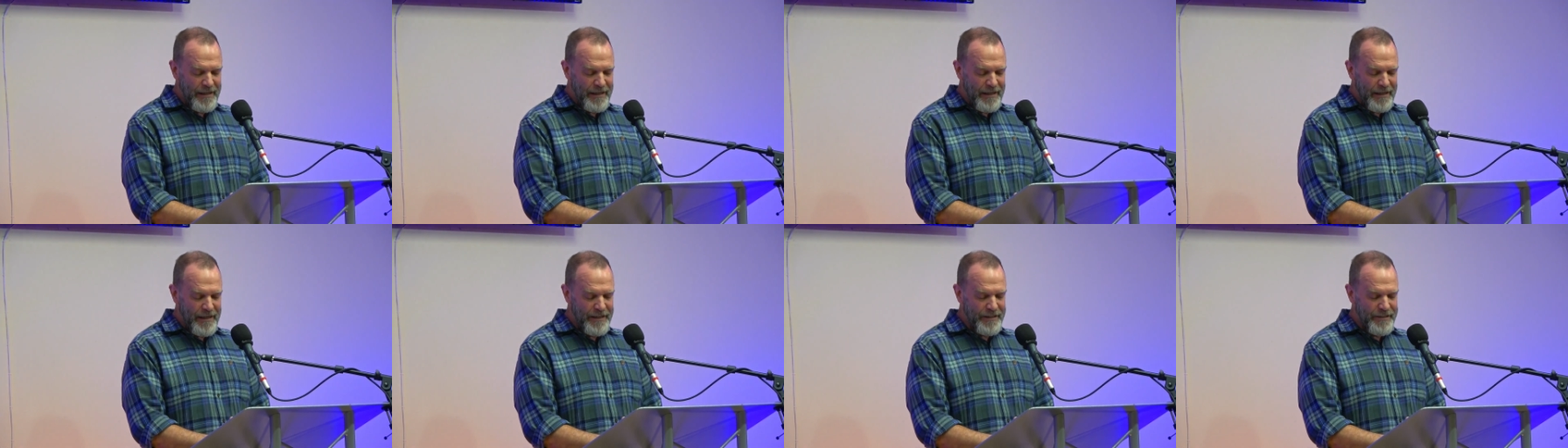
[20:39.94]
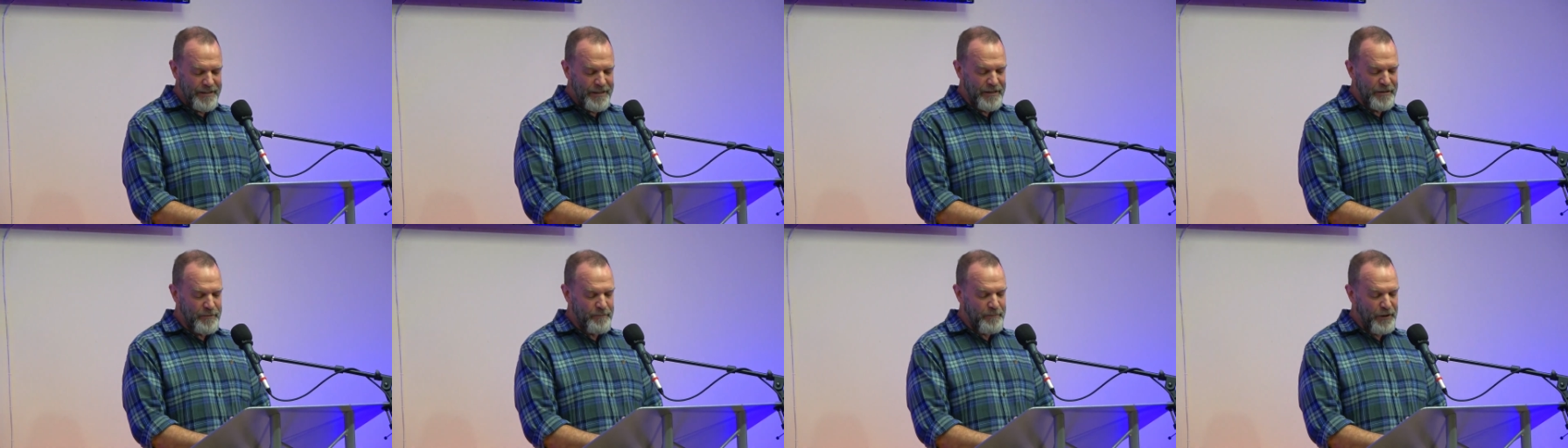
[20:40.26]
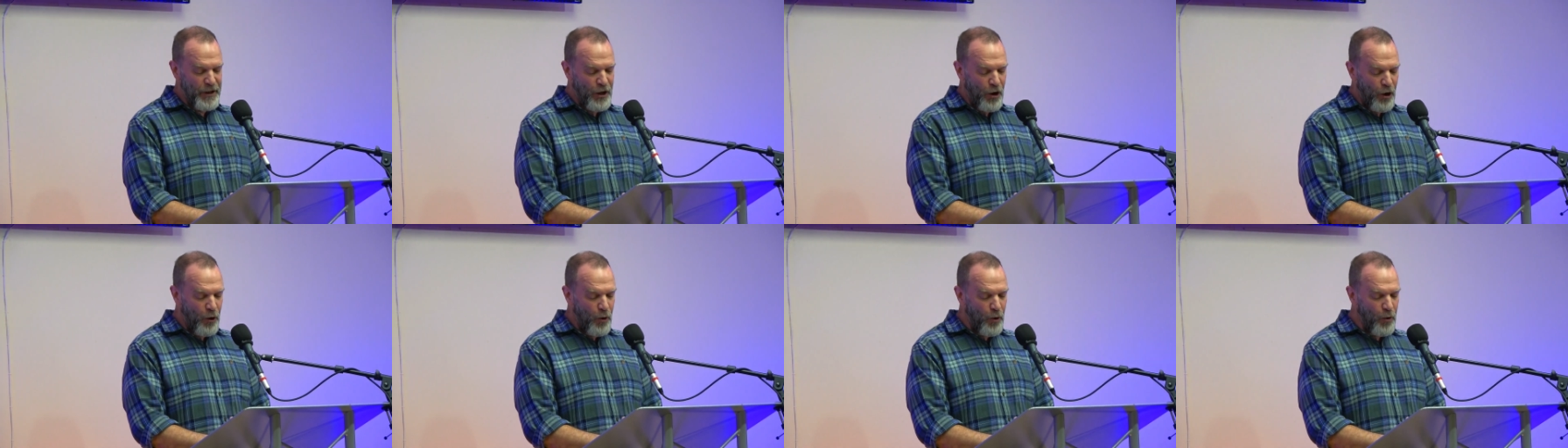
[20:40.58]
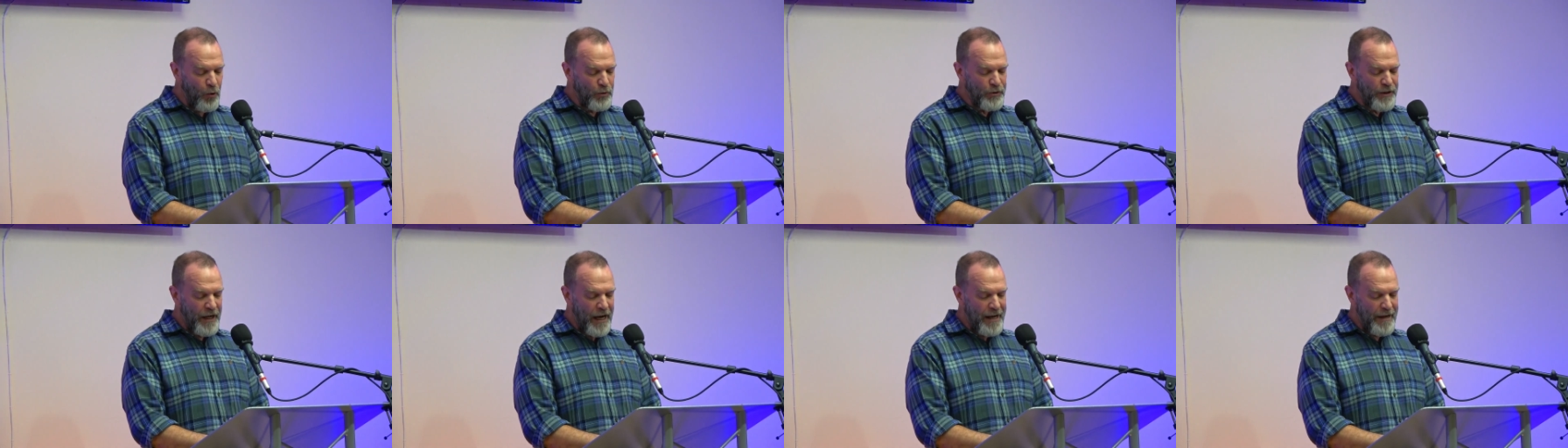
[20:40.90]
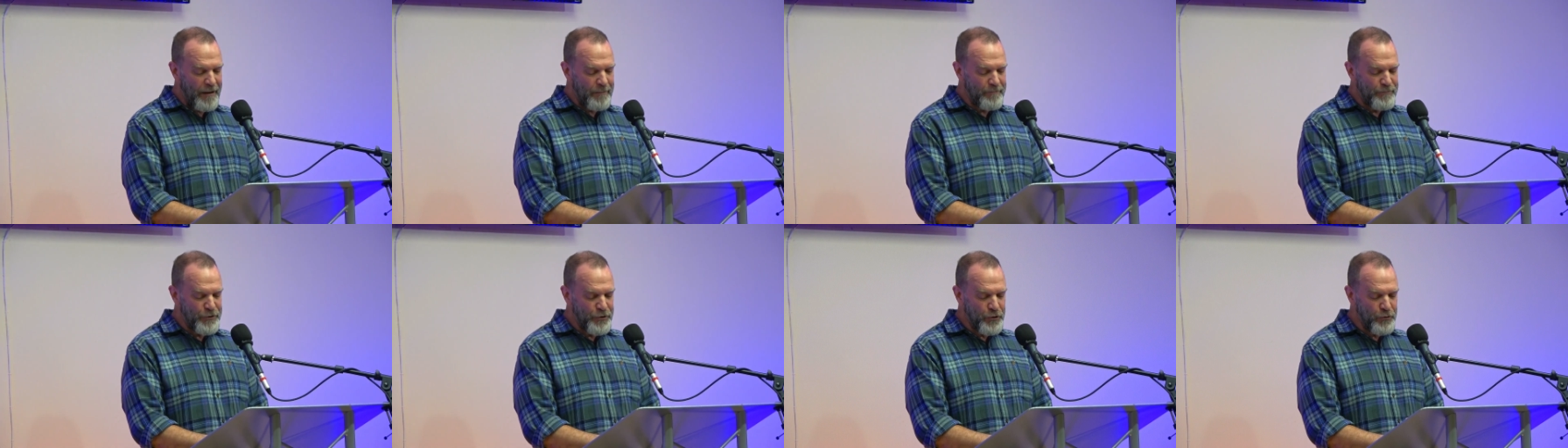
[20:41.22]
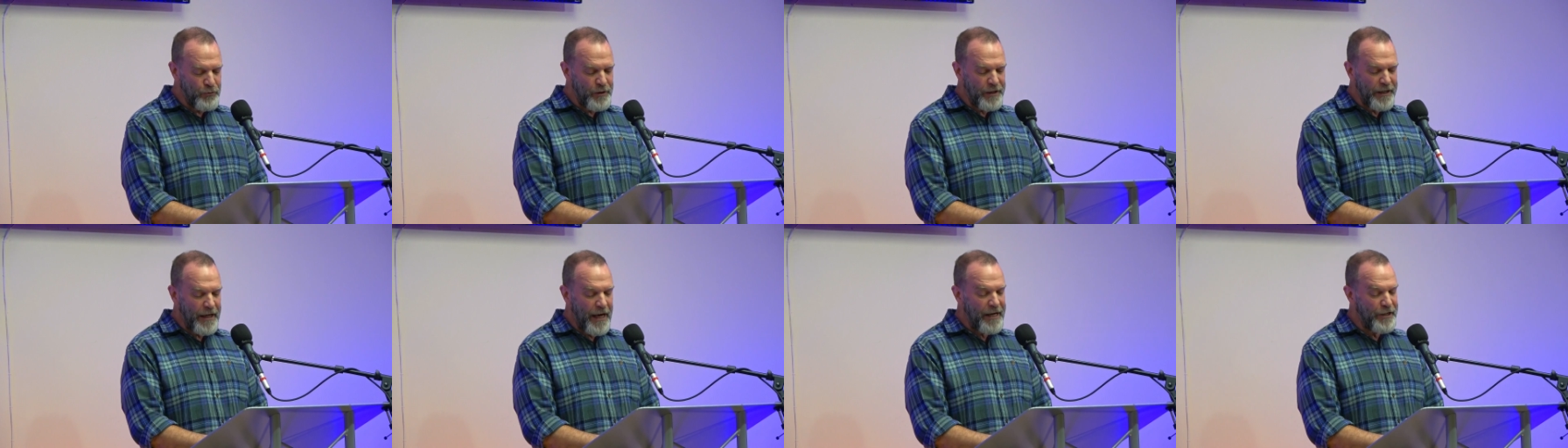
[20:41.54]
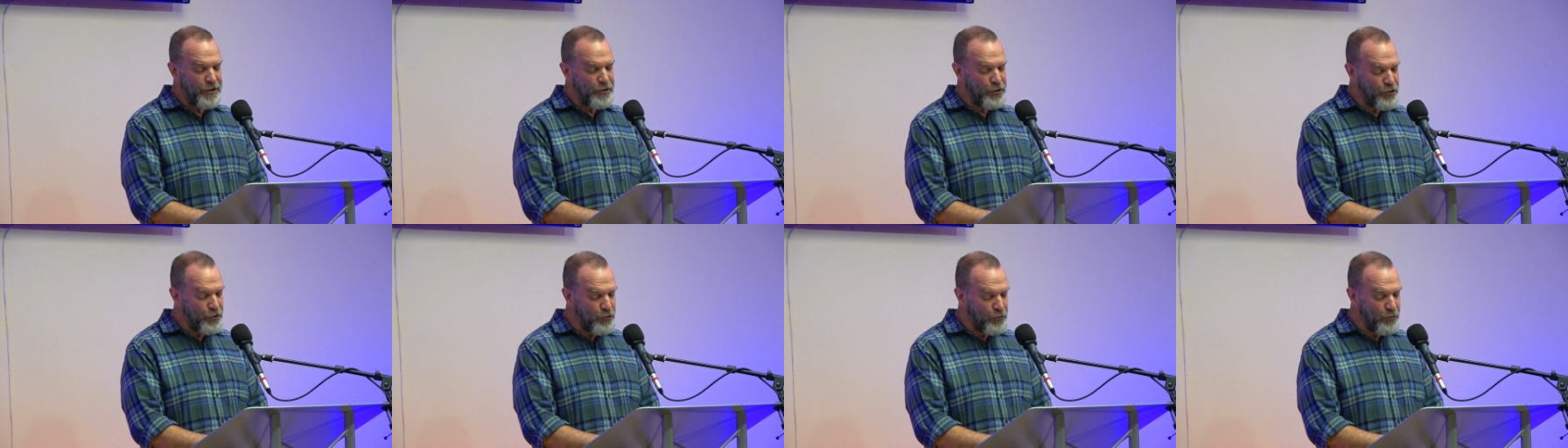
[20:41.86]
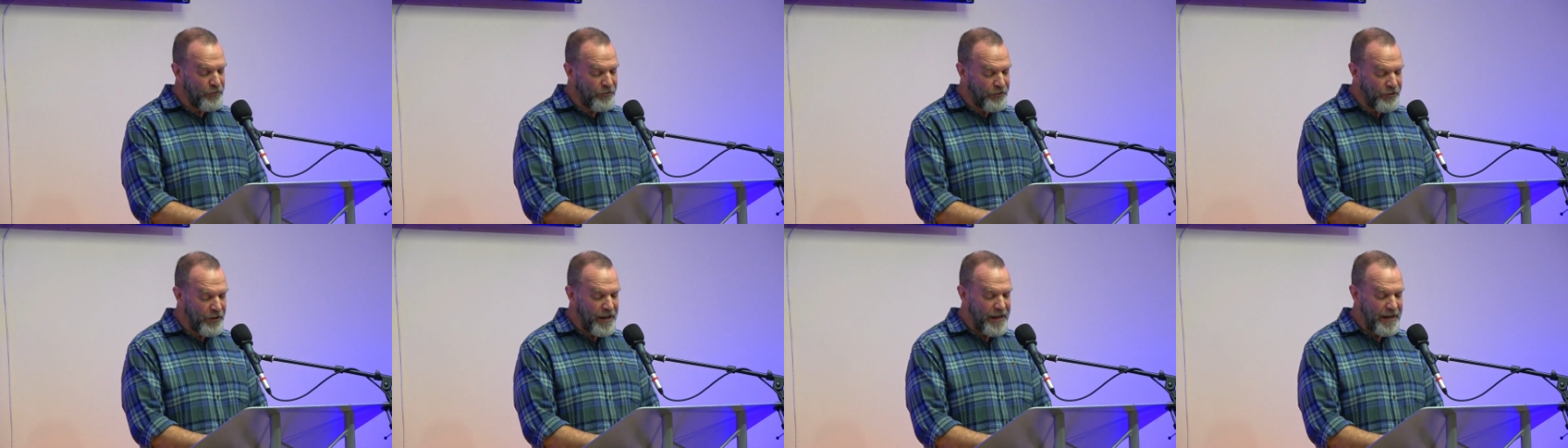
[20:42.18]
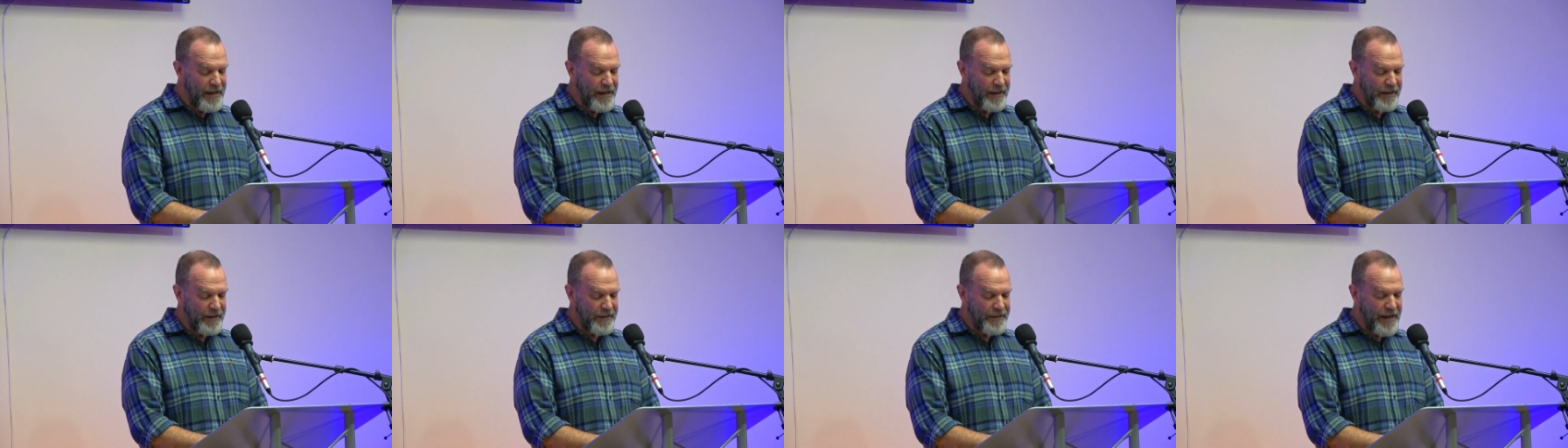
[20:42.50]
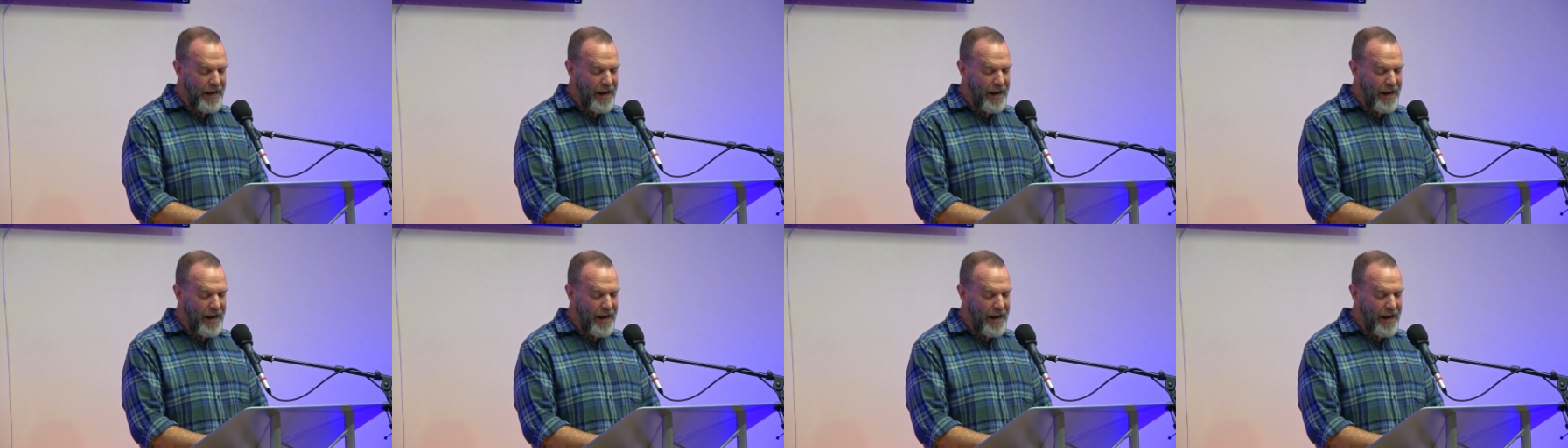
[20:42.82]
it says, Behold, I am doing a new thing.